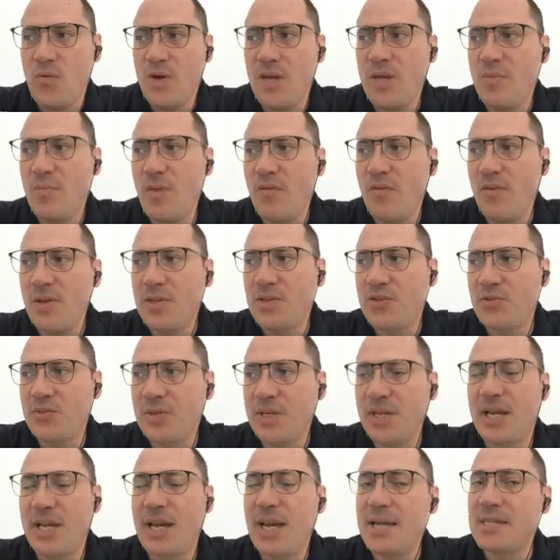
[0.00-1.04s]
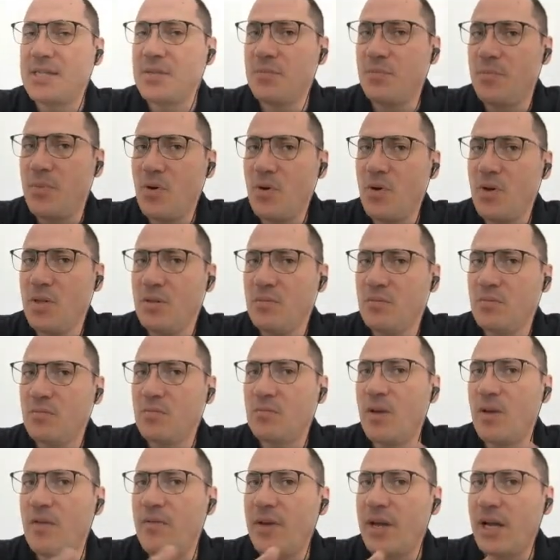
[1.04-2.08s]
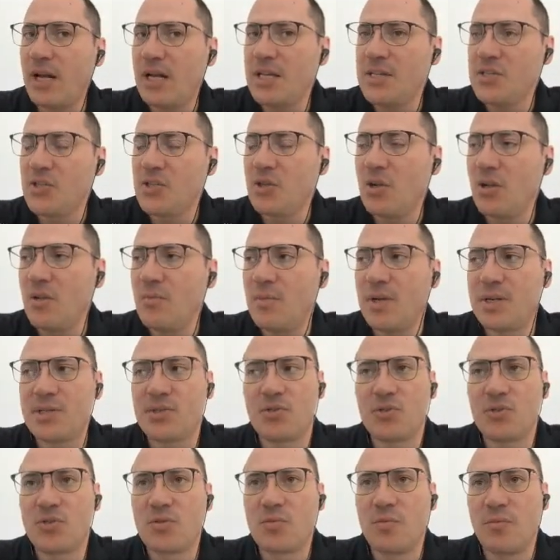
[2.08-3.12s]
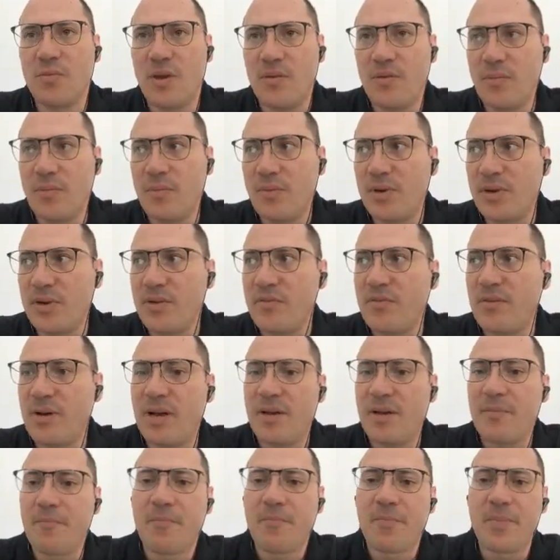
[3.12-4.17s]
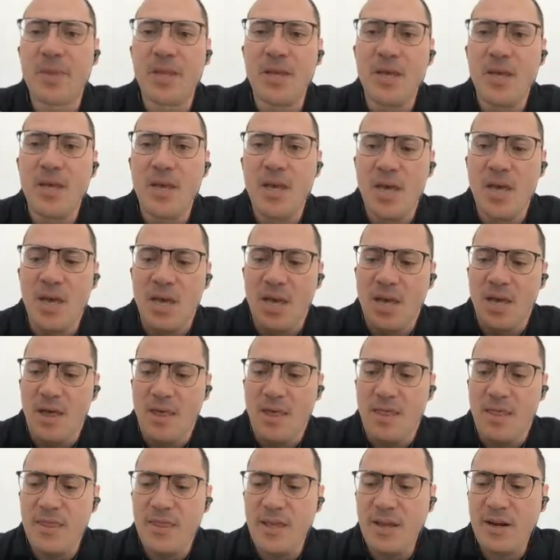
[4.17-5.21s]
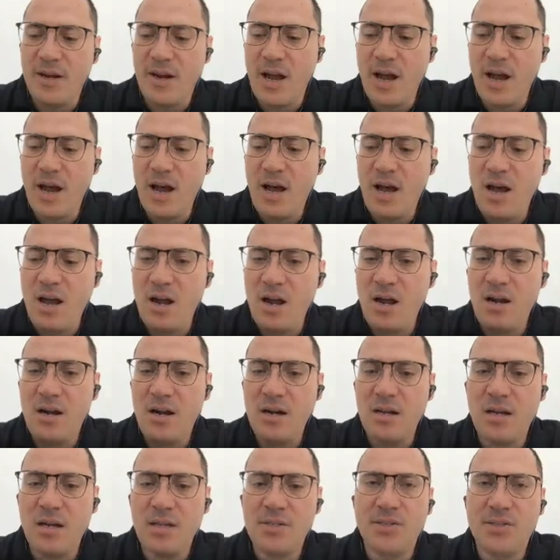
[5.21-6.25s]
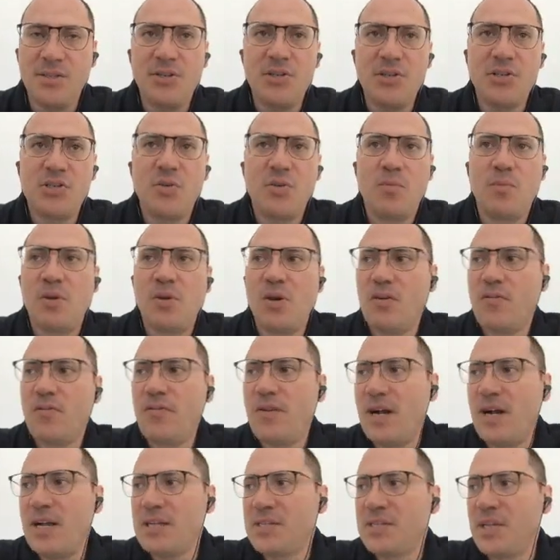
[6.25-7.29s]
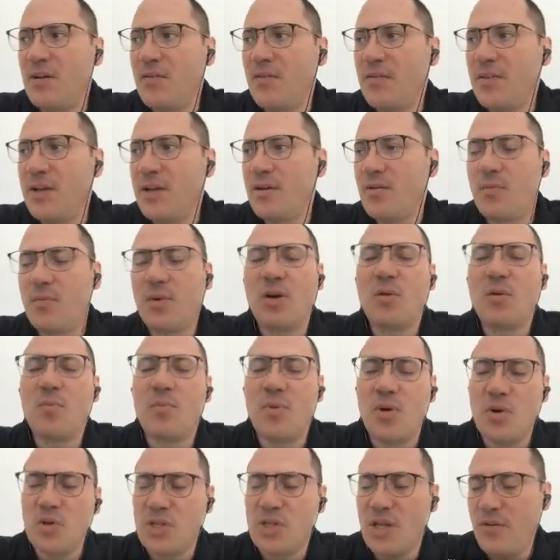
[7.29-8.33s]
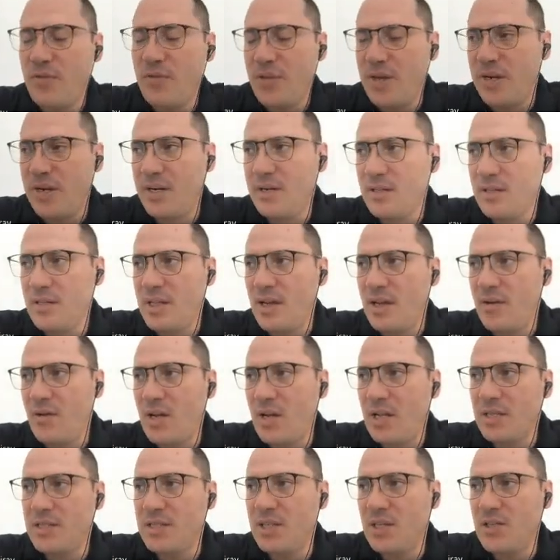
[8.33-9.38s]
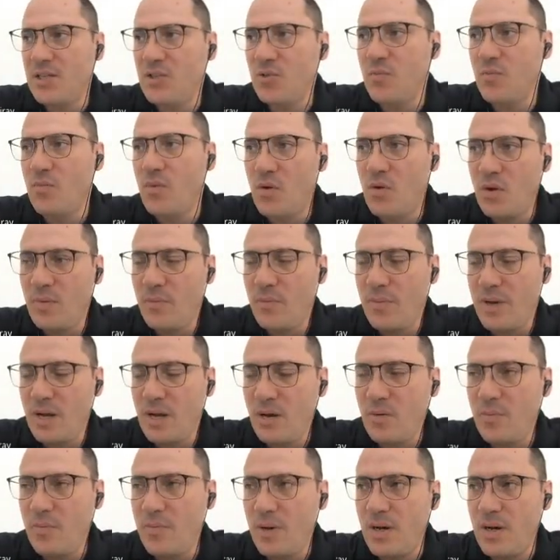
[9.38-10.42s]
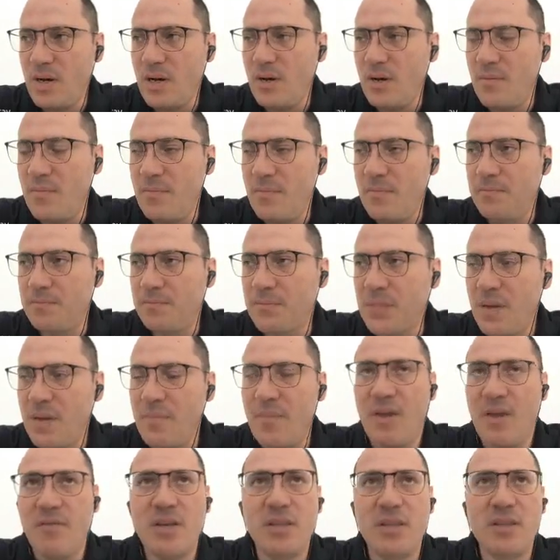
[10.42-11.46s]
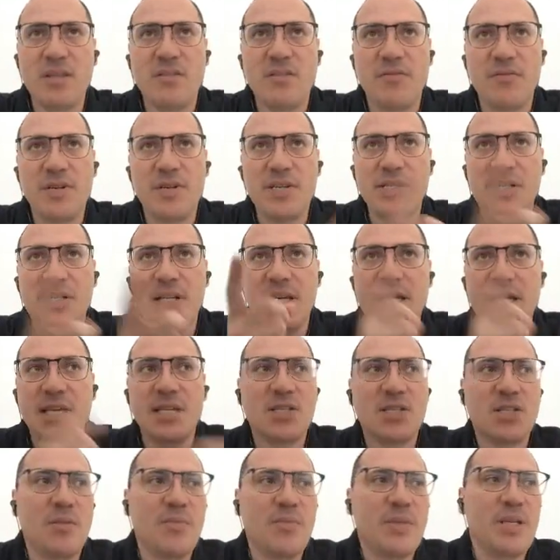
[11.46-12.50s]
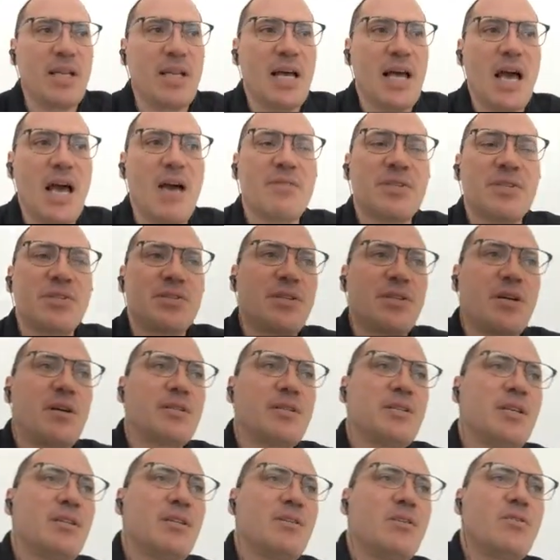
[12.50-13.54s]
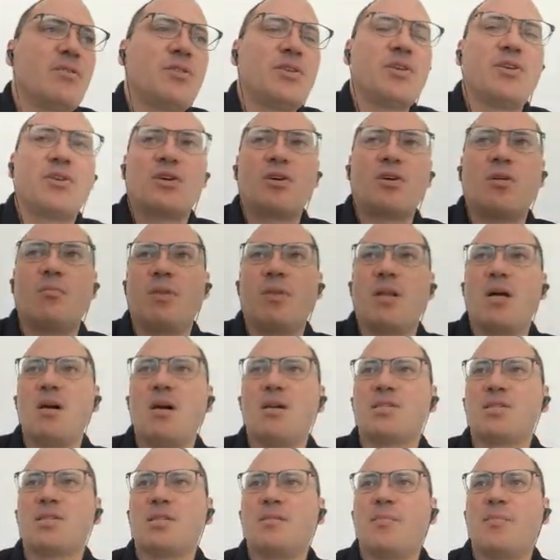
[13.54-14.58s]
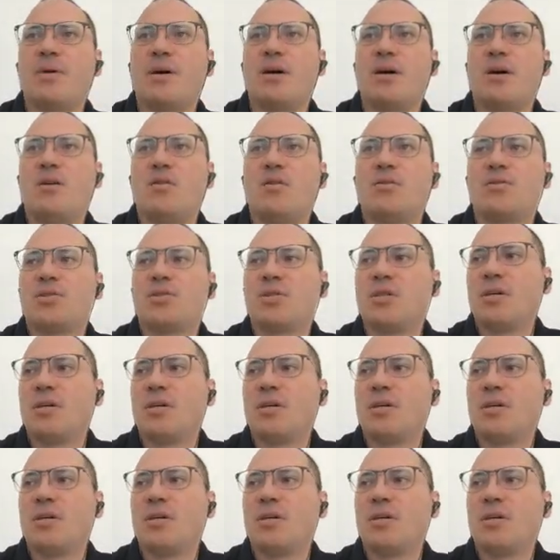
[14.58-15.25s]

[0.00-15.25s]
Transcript: in Maven 3. Case in point, Maven cleanstall versus Maven verify. There are a series of blog files out there, or blog posts out there that can tell you more about Maven. The first link is something I have started on the Oracle blogs about